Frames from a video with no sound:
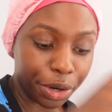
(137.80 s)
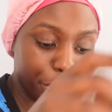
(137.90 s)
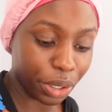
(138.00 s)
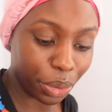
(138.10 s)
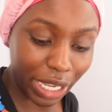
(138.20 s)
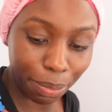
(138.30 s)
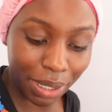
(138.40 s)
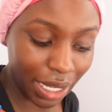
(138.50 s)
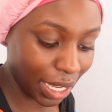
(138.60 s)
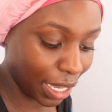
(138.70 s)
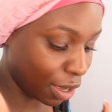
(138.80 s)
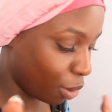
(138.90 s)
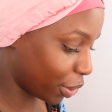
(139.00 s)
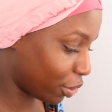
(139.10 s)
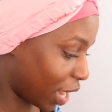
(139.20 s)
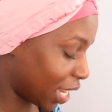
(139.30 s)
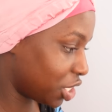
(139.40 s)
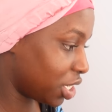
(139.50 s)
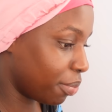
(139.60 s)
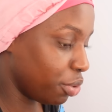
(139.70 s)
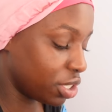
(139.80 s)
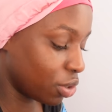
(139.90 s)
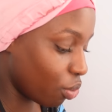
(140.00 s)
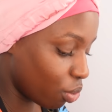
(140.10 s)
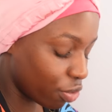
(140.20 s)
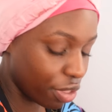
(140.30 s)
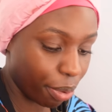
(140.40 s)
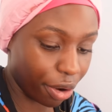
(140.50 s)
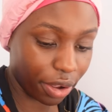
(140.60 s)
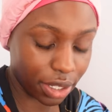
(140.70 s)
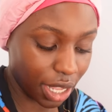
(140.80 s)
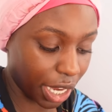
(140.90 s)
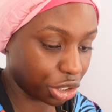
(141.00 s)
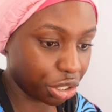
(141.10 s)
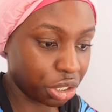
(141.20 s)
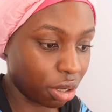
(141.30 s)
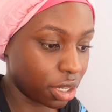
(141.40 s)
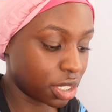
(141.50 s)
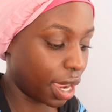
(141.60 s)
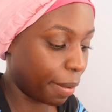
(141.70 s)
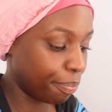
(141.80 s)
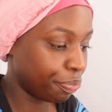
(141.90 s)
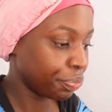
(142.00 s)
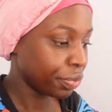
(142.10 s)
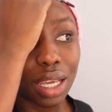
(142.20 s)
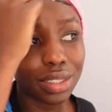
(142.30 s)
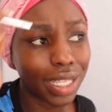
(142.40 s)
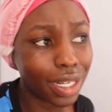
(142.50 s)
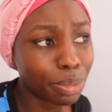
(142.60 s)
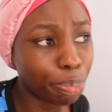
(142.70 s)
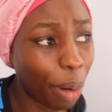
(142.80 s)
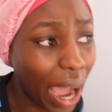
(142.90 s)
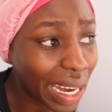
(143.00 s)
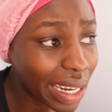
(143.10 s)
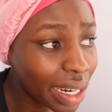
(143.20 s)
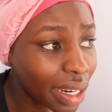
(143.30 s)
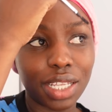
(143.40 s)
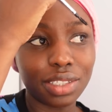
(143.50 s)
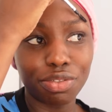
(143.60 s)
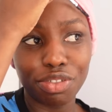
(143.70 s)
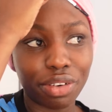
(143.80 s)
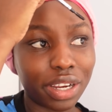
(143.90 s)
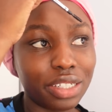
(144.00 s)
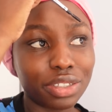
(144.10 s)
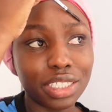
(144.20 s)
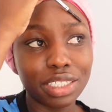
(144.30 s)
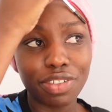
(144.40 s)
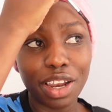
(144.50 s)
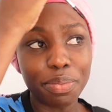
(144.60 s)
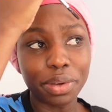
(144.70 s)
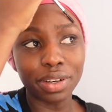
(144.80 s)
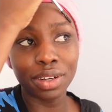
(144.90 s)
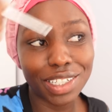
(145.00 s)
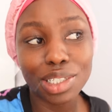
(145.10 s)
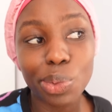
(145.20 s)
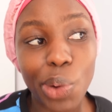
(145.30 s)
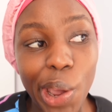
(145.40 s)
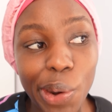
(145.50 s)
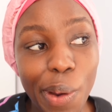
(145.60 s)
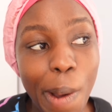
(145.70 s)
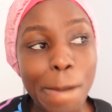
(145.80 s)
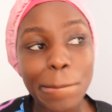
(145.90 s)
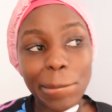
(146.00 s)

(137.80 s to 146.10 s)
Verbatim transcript: I'm gonna do a quick beat here. Oh my god, I literally am using all of the products that I showed you last time. Is that a spot? That's a very interesting development. Since when?